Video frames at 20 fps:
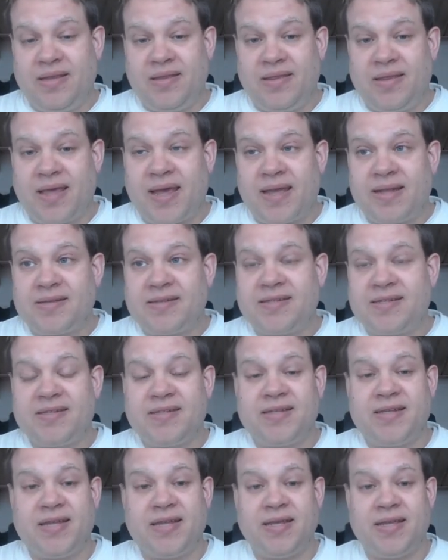
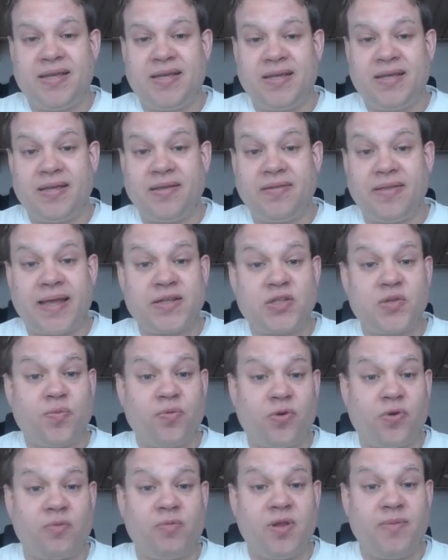that's
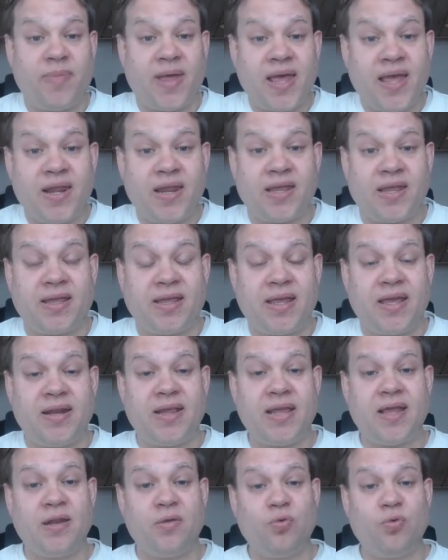problematic.
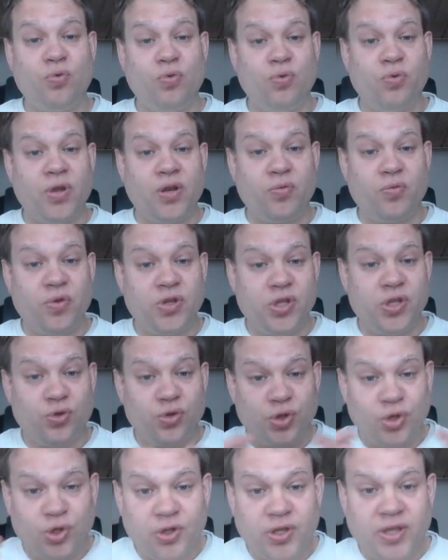And when you
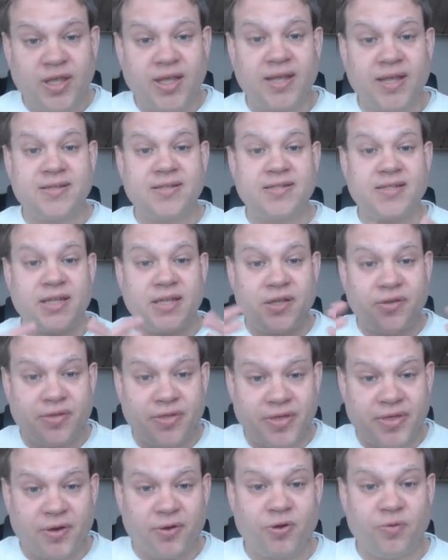look at
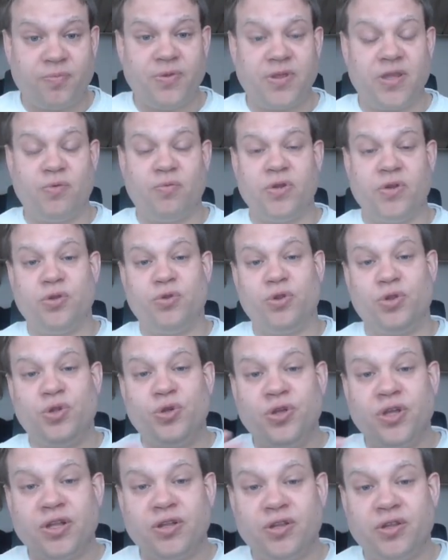psychotherapy, when you
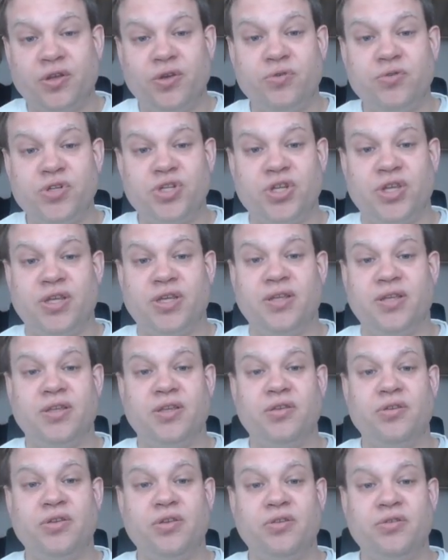look at coaching,
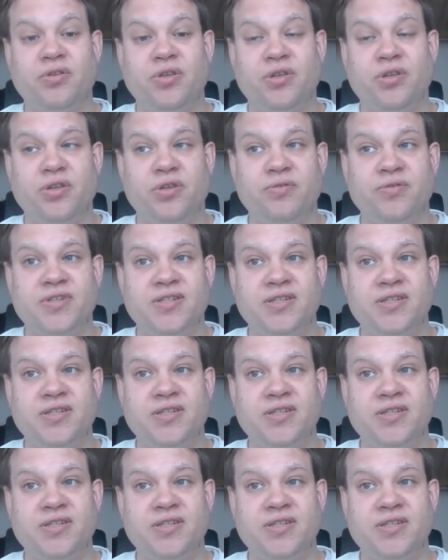you